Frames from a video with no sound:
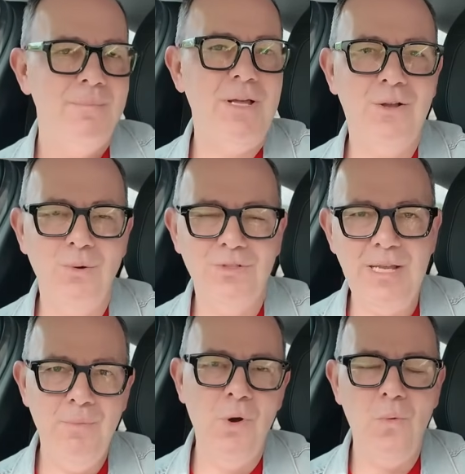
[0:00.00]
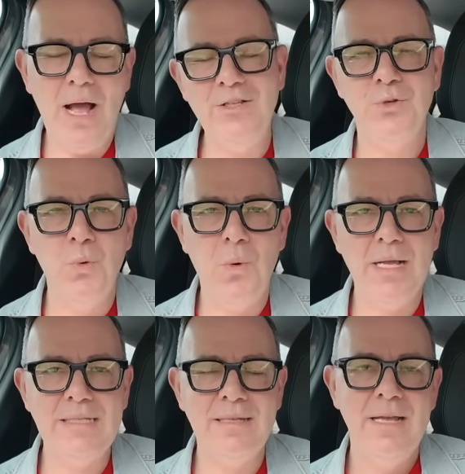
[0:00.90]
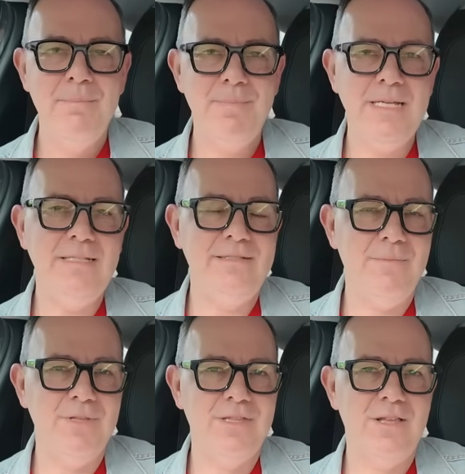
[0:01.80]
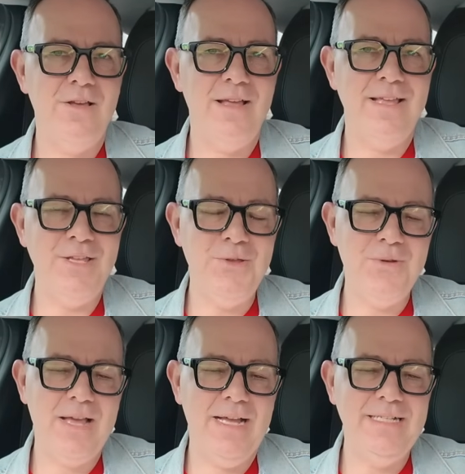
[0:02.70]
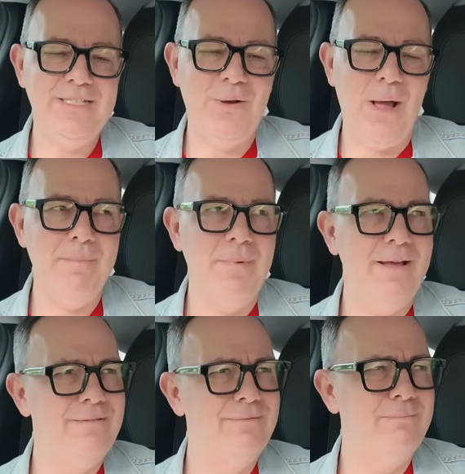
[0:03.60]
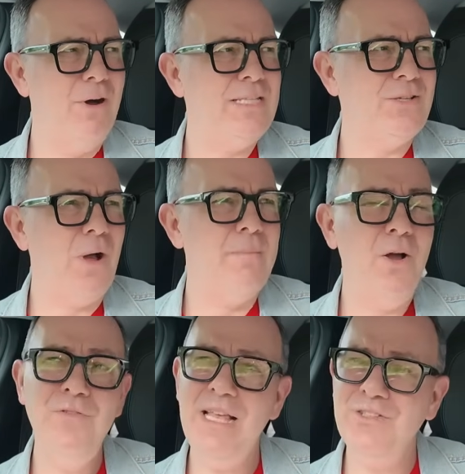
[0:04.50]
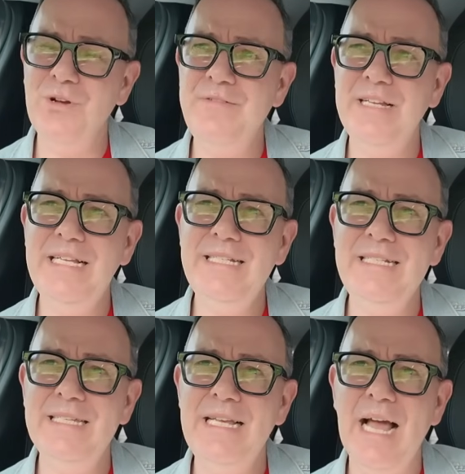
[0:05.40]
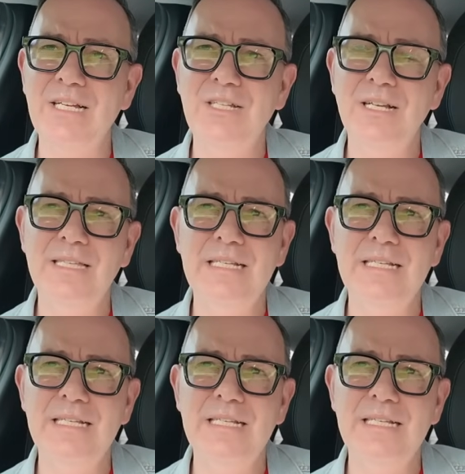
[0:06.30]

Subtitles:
but of course it will, as always, be 7:30 UK time, and my time over there, it's not even EDT actually.